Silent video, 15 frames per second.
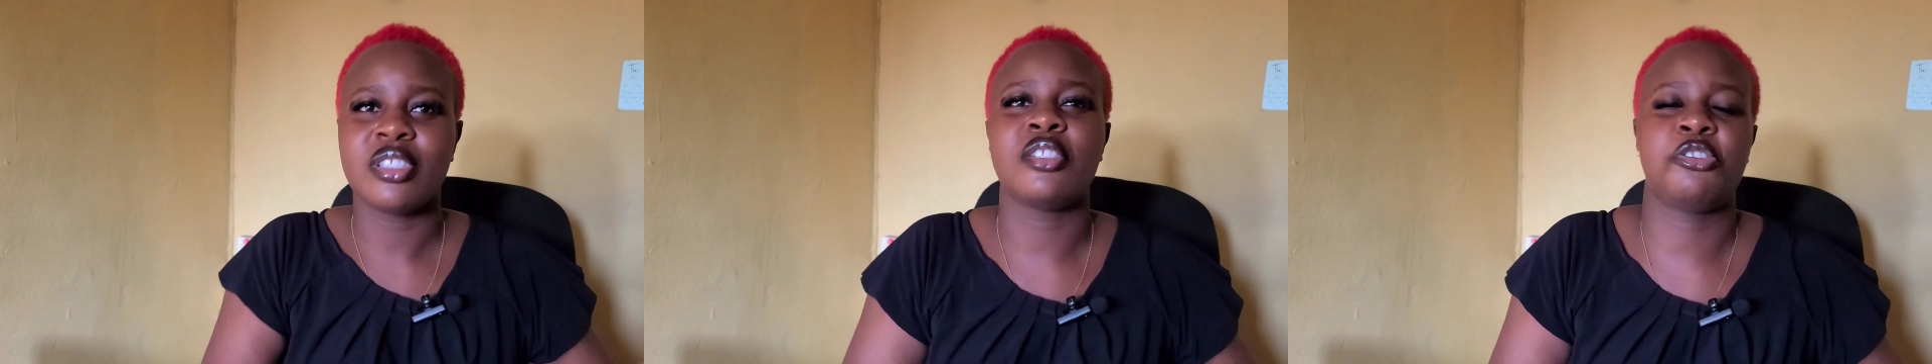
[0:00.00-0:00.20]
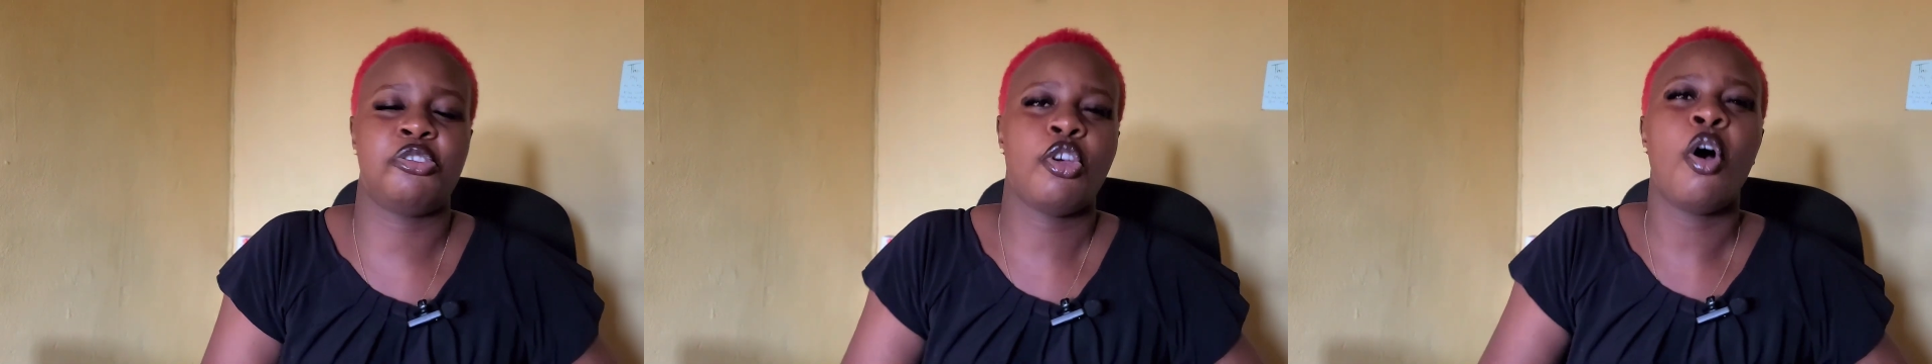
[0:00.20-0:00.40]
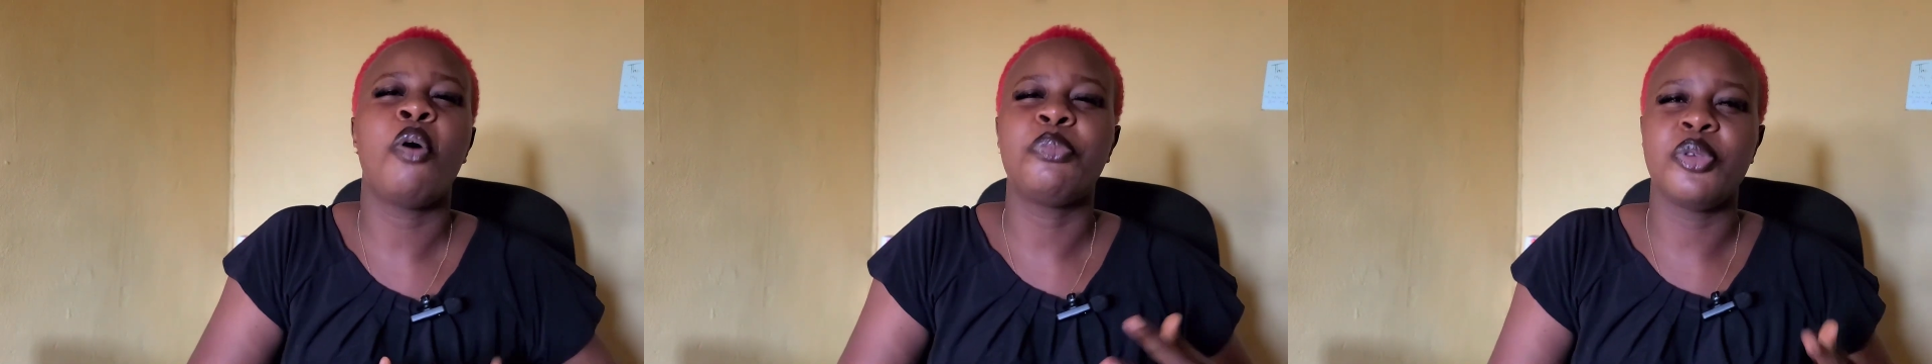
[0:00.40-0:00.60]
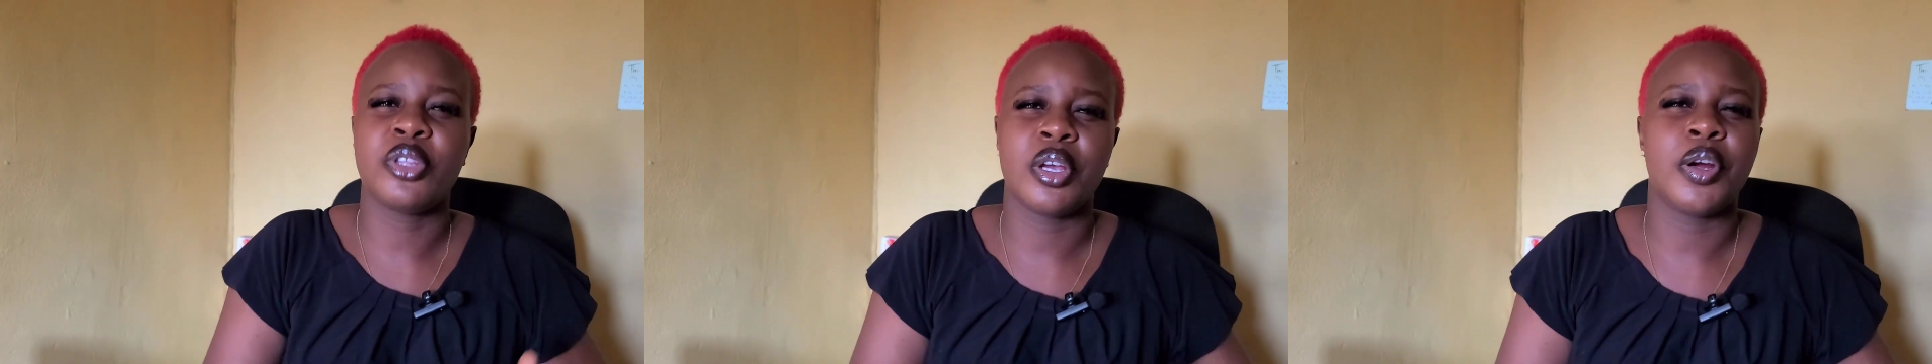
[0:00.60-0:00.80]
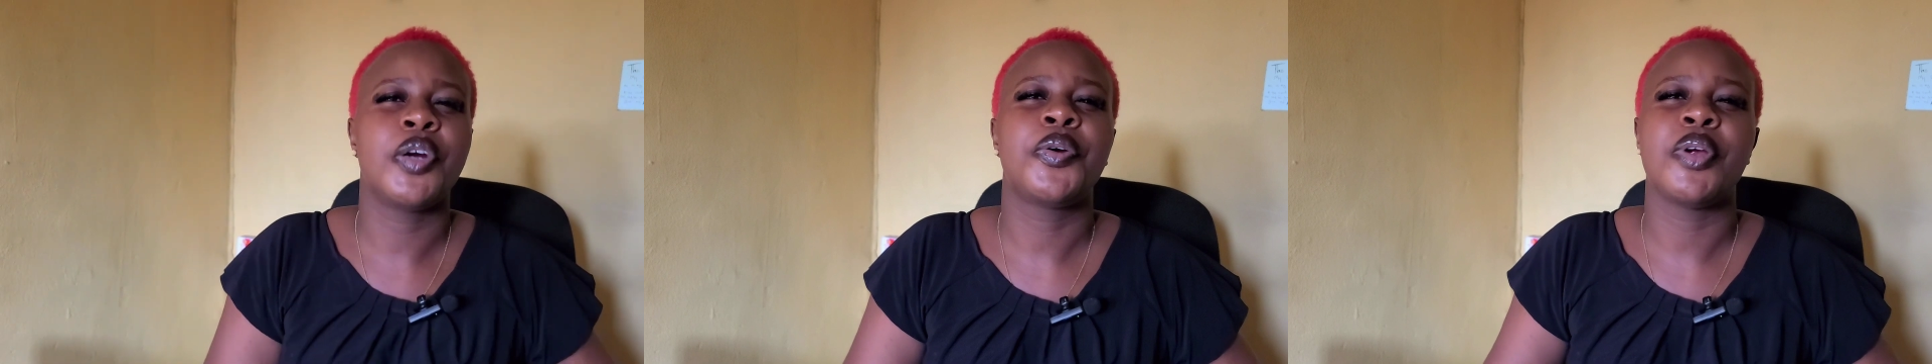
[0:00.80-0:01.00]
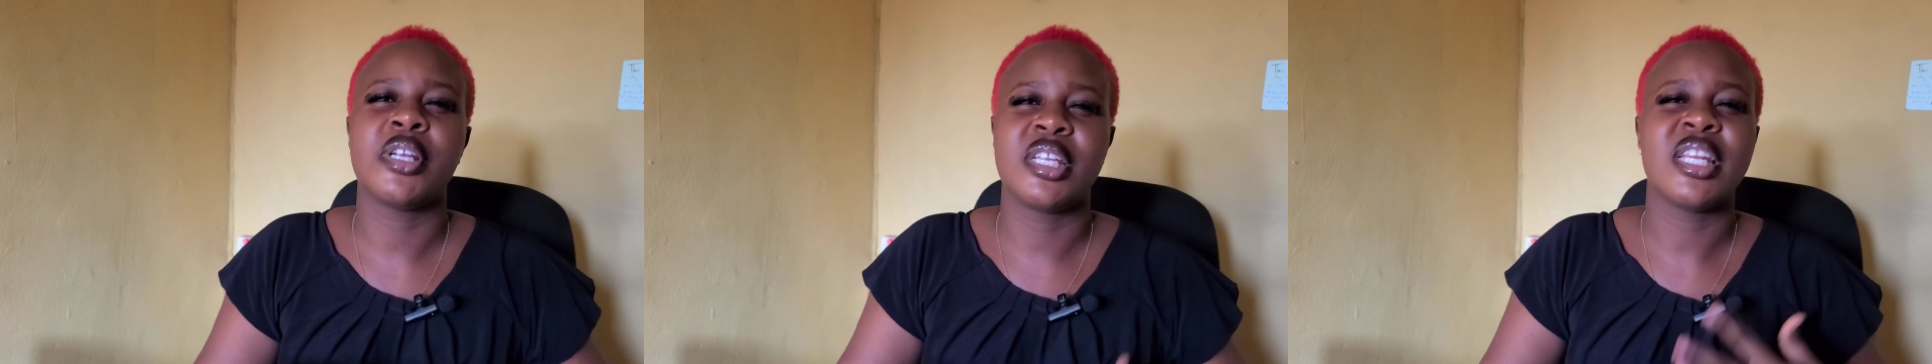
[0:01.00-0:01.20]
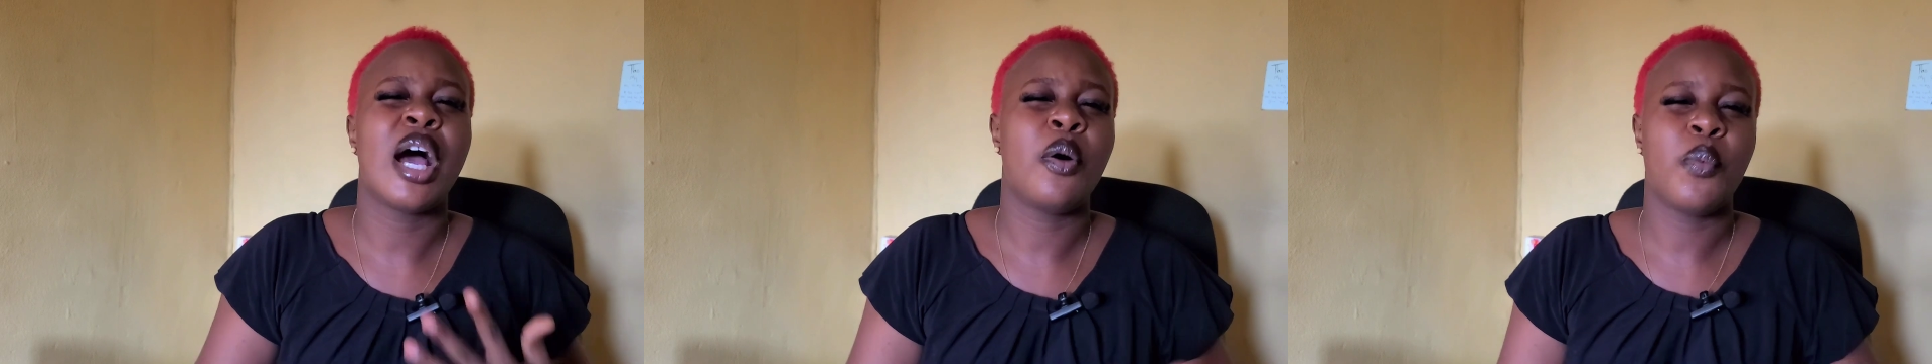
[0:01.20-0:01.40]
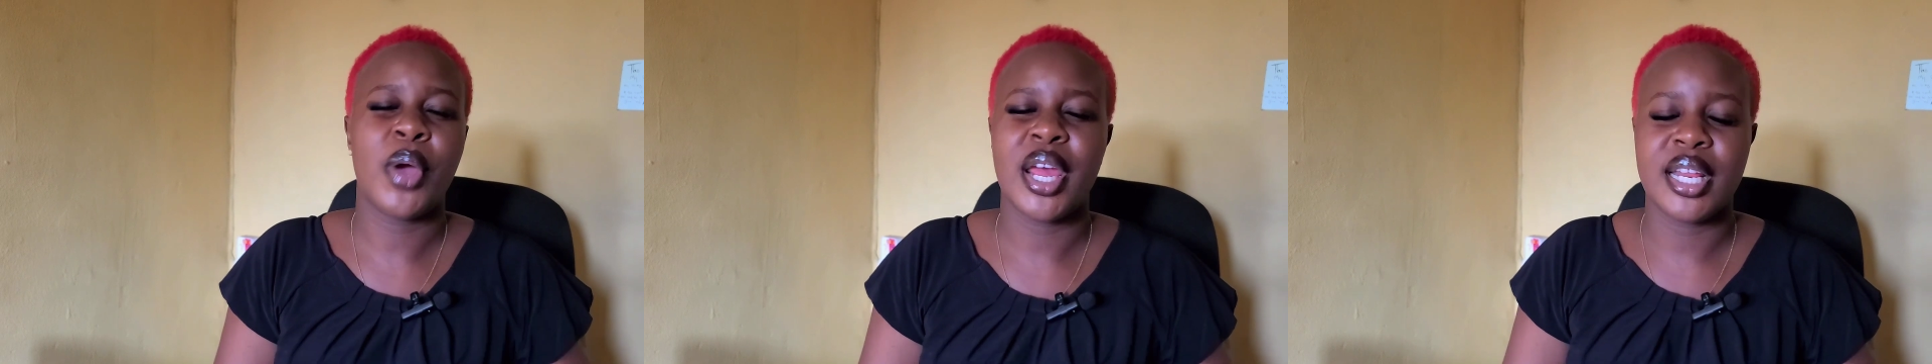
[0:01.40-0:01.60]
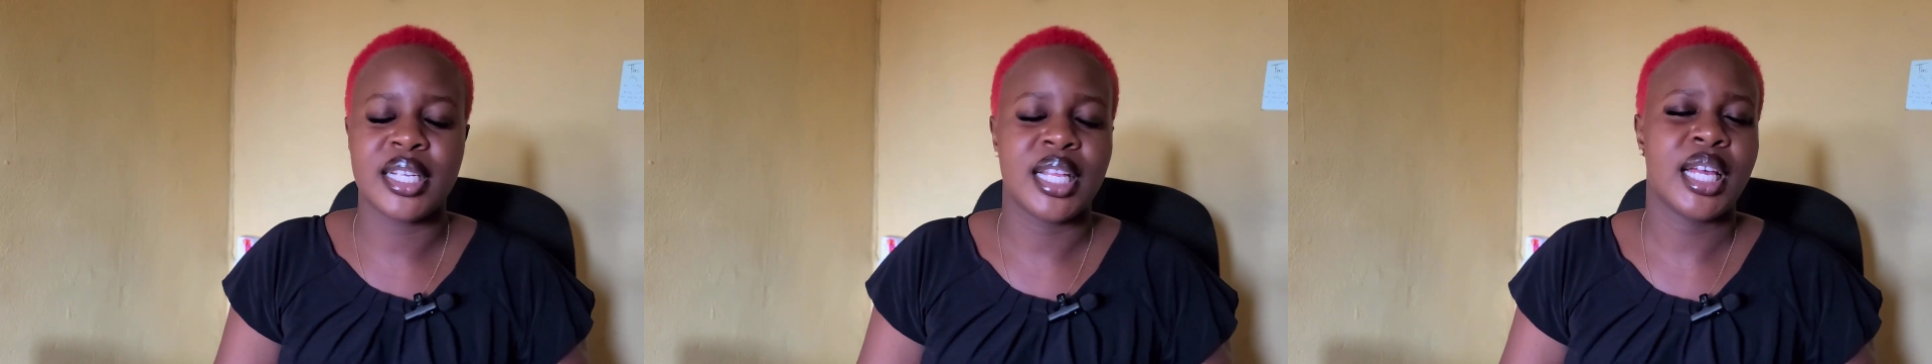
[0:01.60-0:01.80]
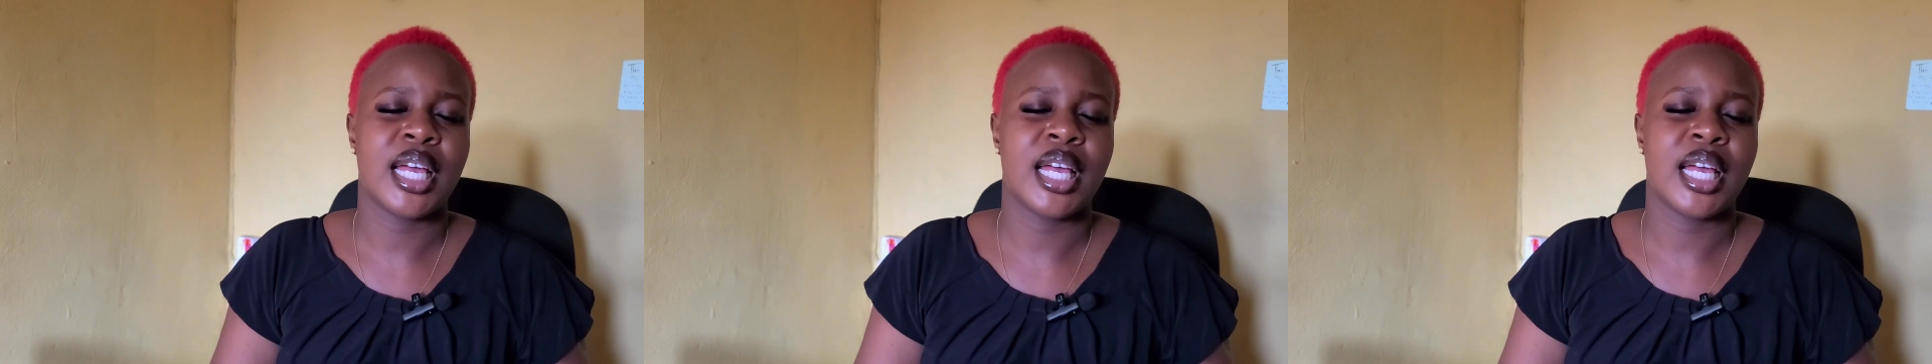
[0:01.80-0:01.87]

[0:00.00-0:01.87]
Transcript: this is all built around creating awareness.